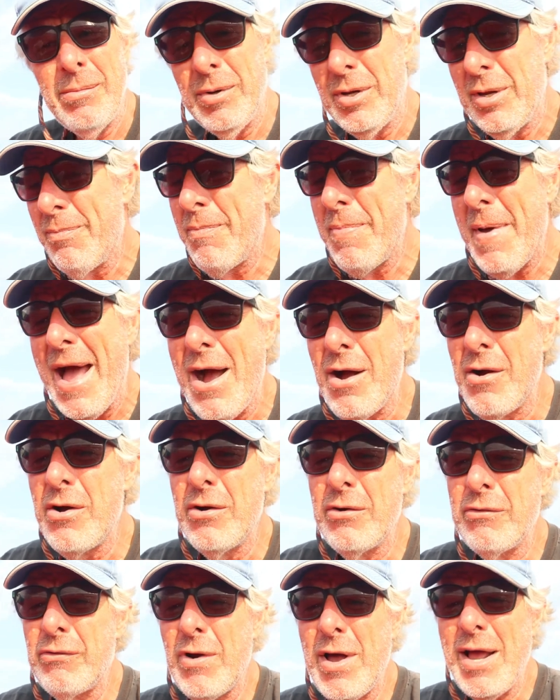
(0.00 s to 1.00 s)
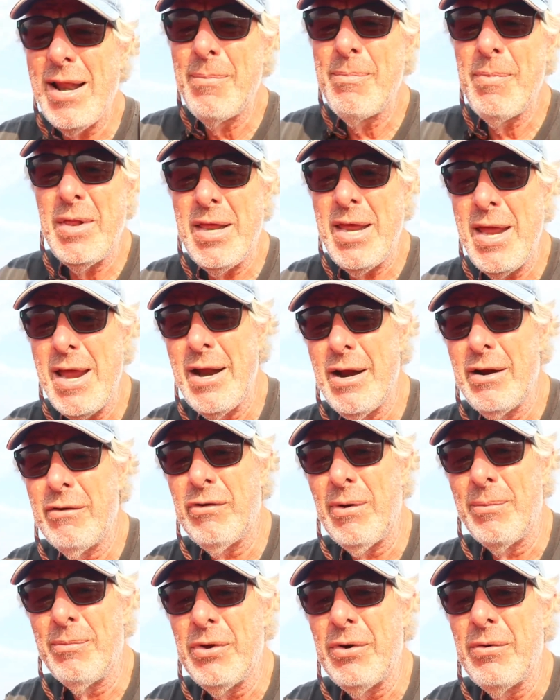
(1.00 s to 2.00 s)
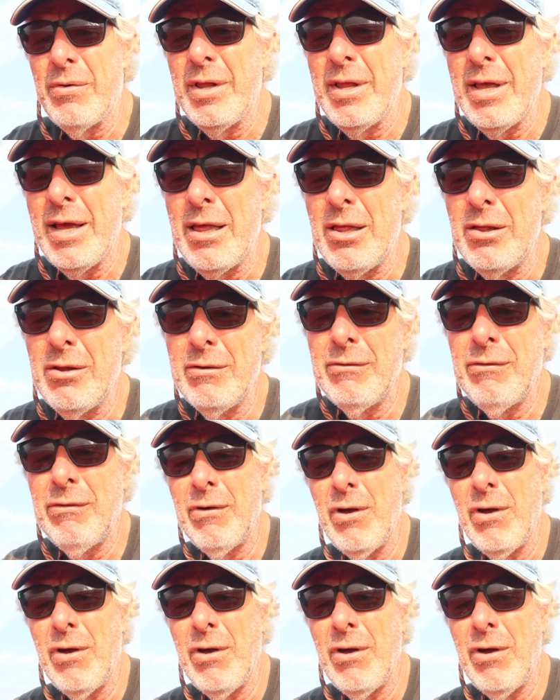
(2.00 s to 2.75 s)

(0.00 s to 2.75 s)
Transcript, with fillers: but the bow goes right up in the air, something ridiculous.